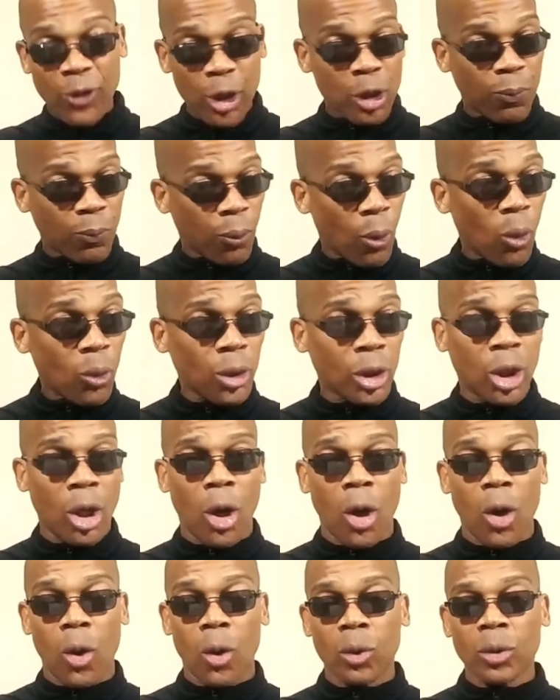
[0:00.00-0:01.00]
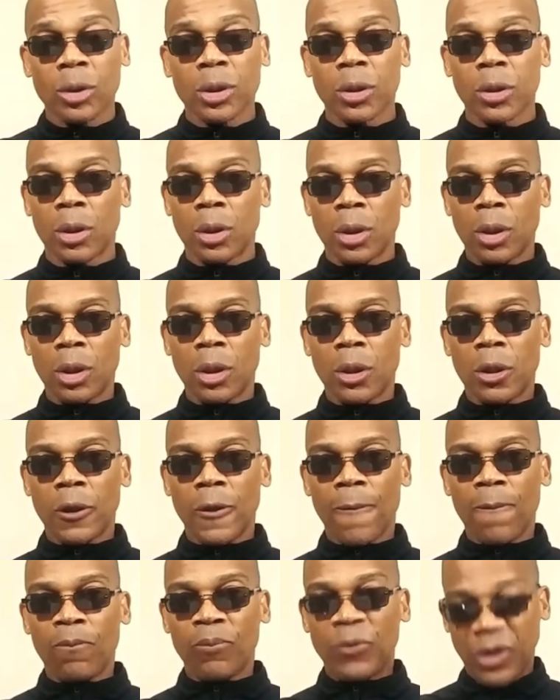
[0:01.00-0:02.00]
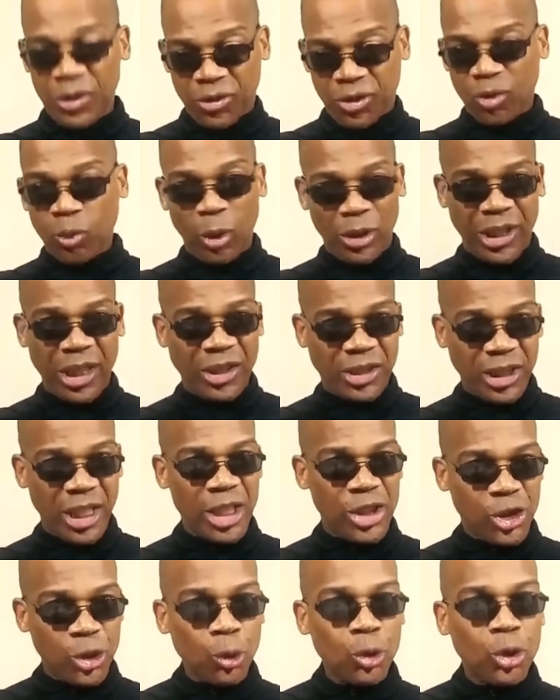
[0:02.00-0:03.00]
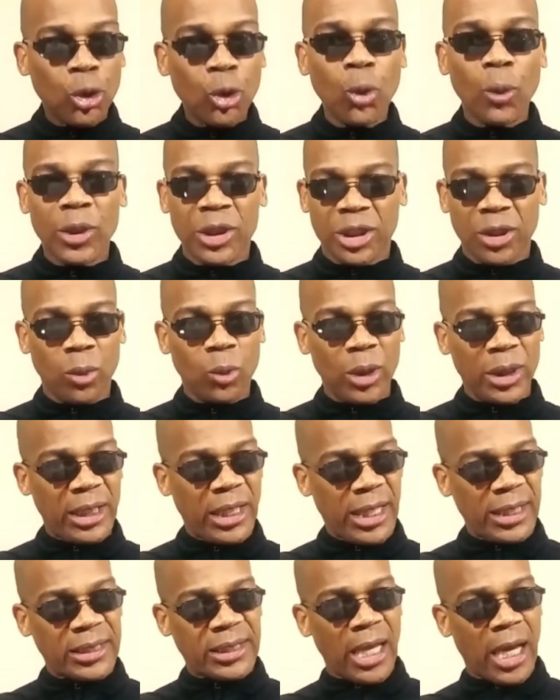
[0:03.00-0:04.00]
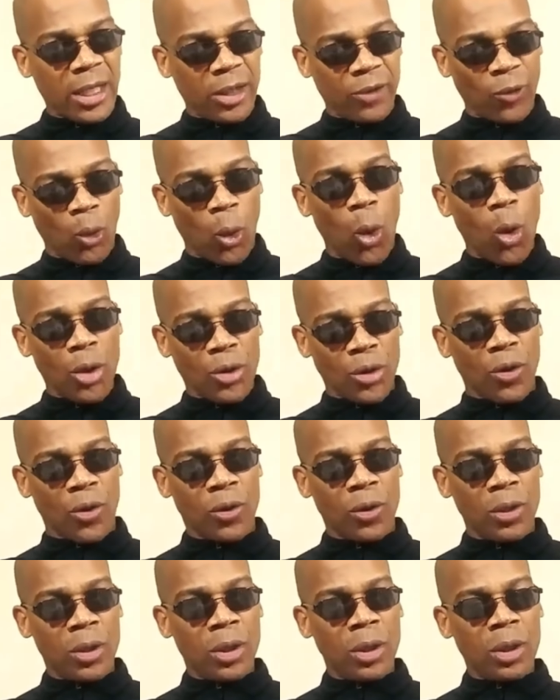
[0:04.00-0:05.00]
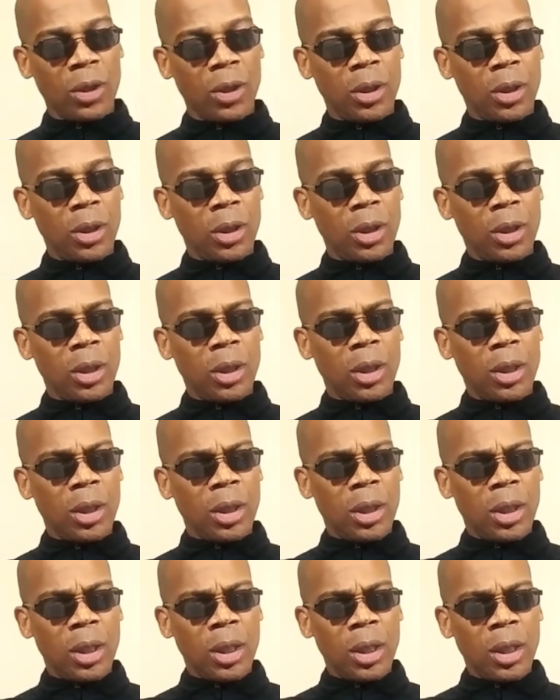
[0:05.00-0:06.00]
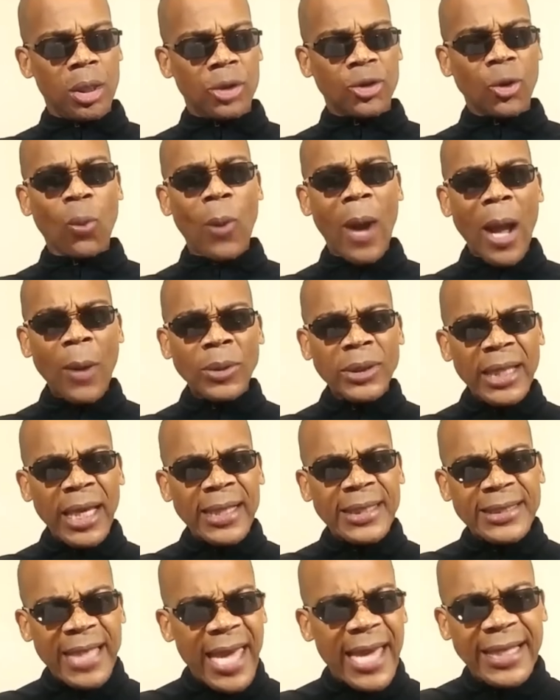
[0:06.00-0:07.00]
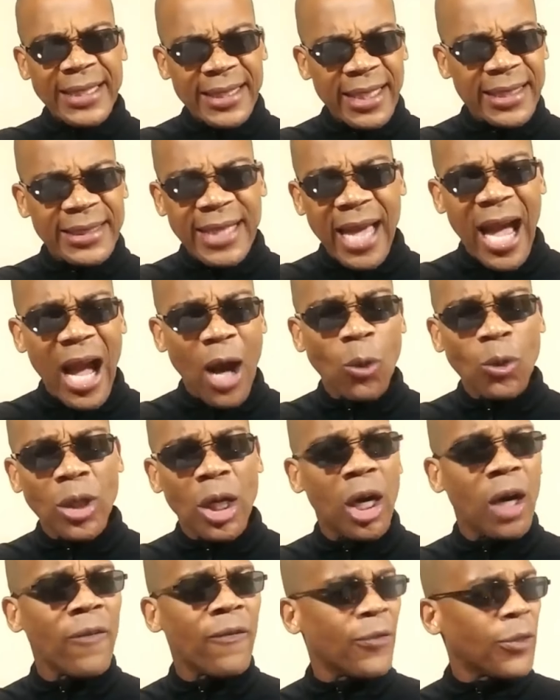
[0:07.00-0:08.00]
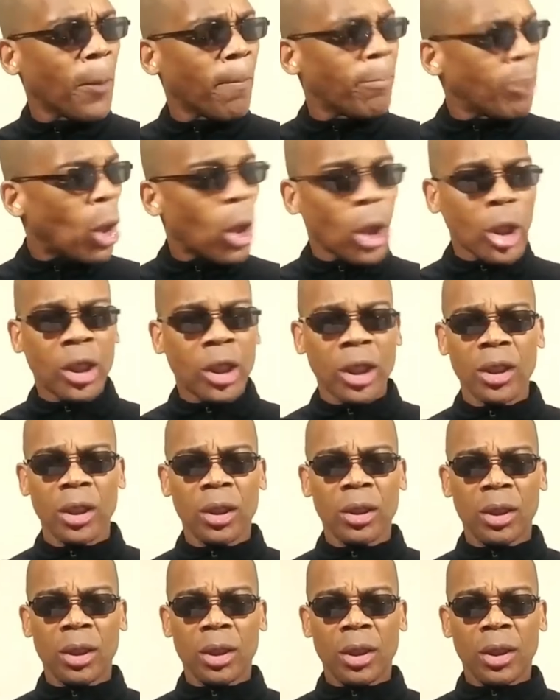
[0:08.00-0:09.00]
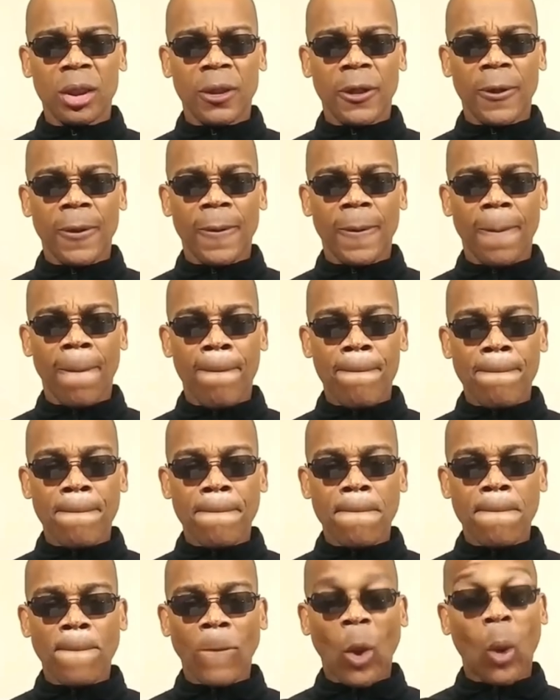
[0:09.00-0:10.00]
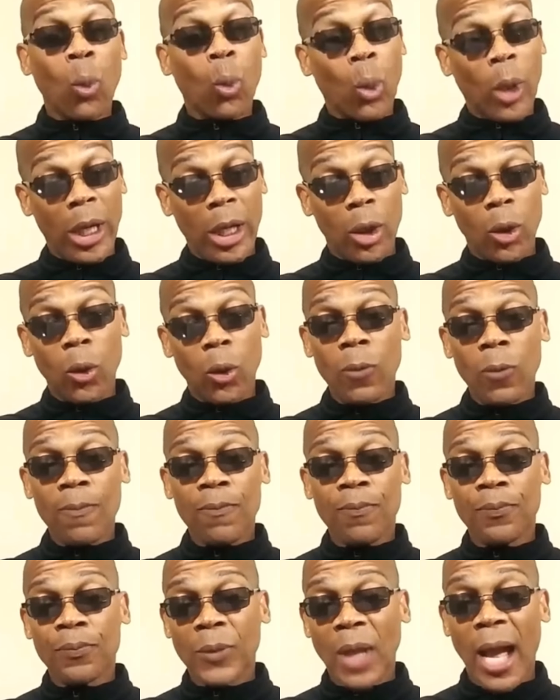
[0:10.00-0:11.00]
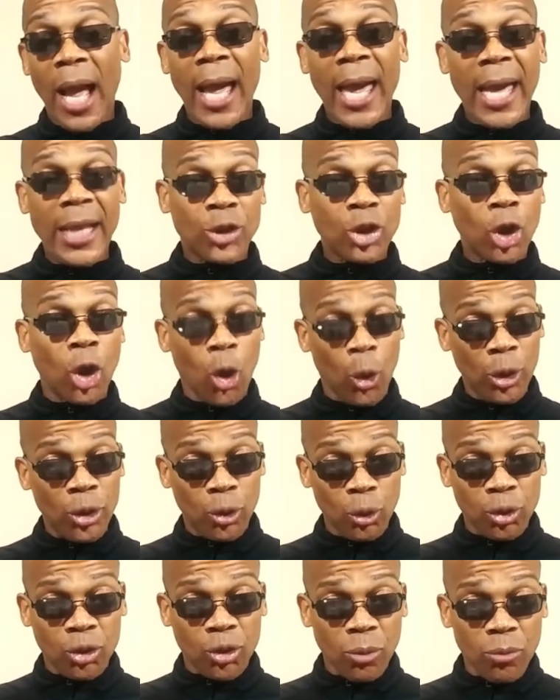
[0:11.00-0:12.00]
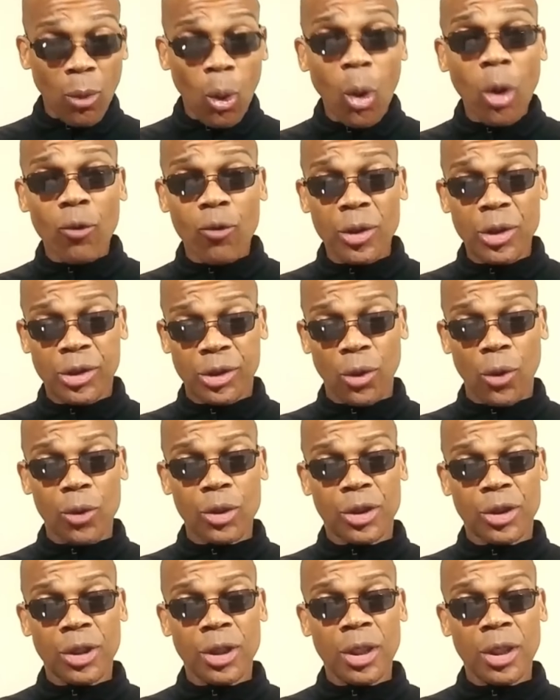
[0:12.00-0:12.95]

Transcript: protocols, this is what they said you do when someone gets out of order. So why would they take this out of the book? Well, I had to go and do some more research.